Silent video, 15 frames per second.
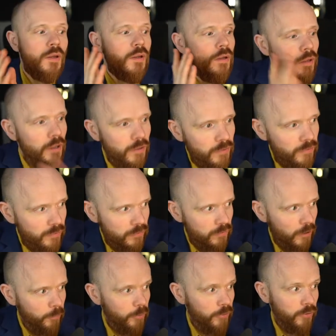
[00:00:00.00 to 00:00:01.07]
In this
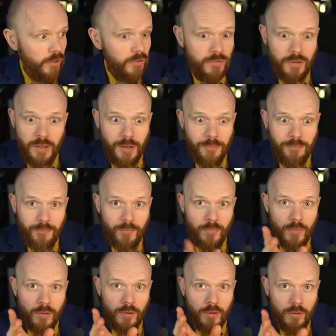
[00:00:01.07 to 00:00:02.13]
example you can see
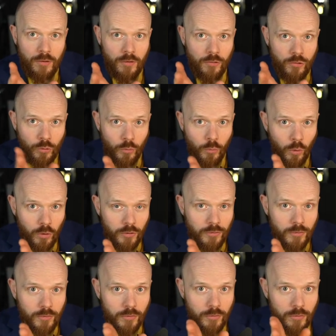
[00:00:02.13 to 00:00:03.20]
two walls,